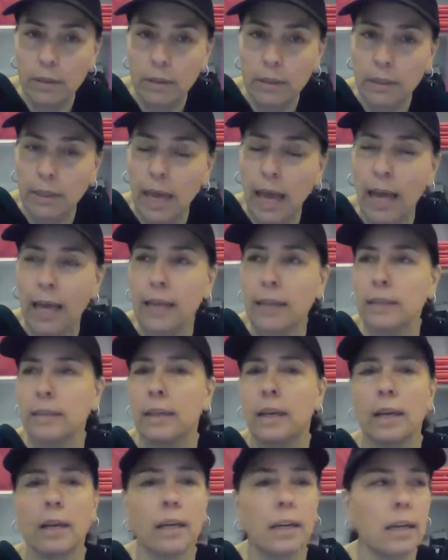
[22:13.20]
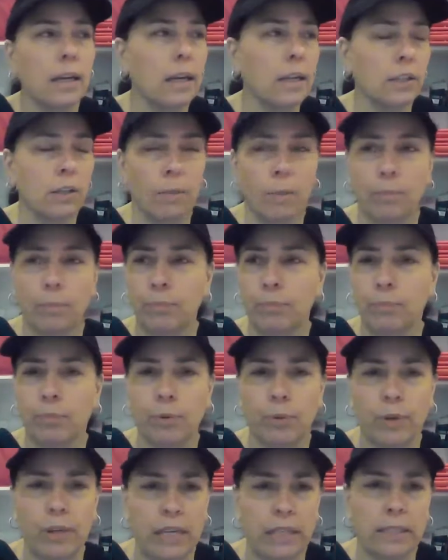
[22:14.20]
Not a
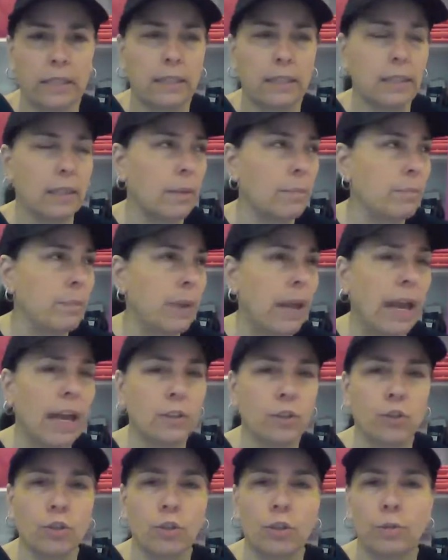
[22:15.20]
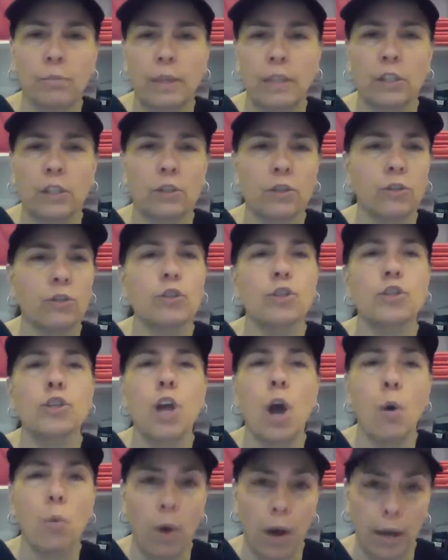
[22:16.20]
priest, pastor, ministers,
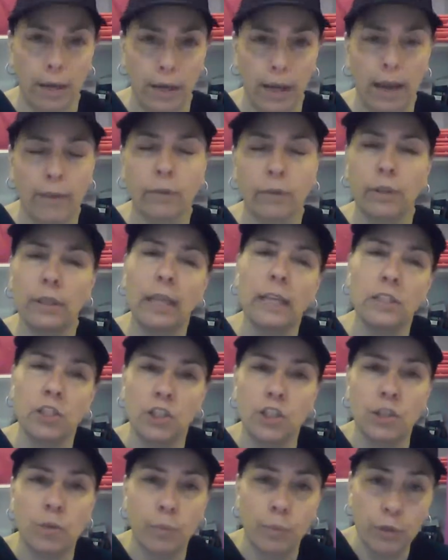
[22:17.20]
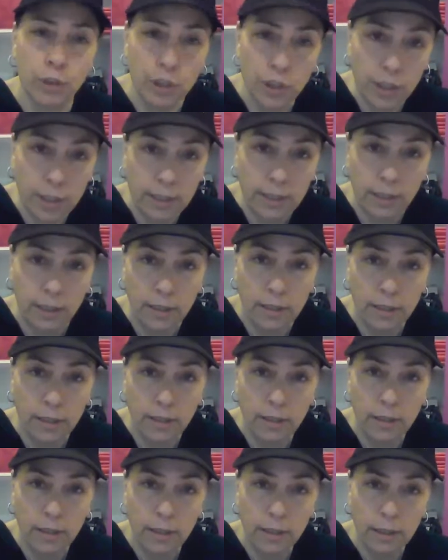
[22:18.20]
no one. I have a relationship with
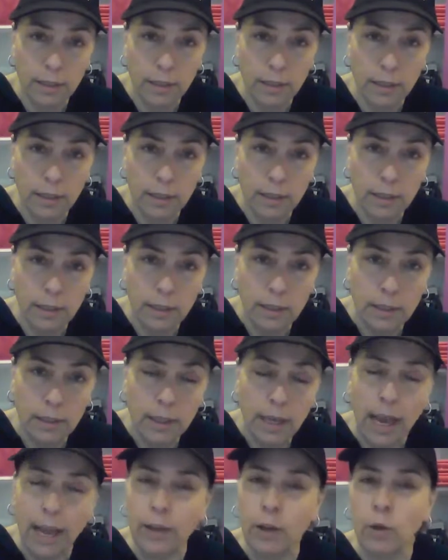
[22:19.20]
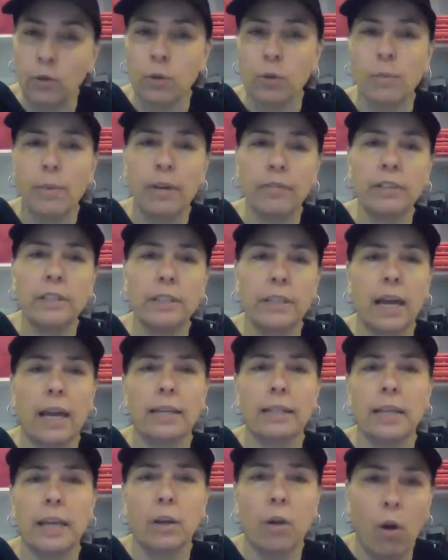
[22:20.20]
Jesus. I go to him every day. I
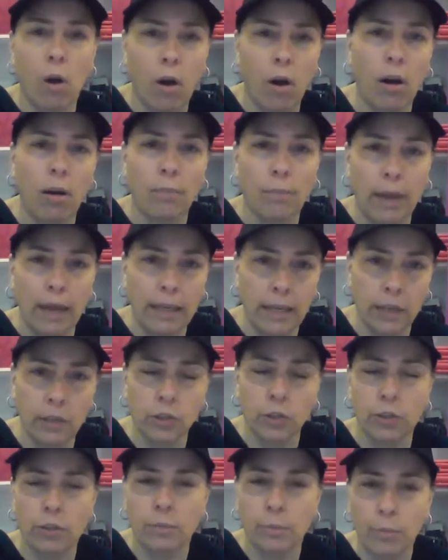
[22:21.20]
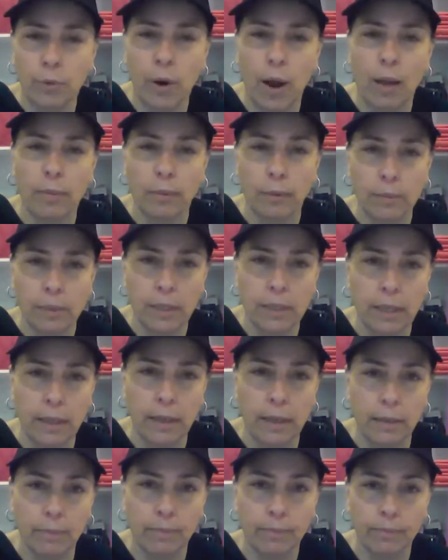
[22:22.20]
take all my issues and problems to
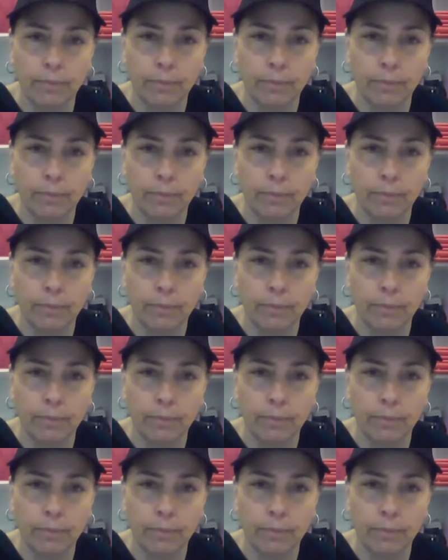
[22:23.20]
him.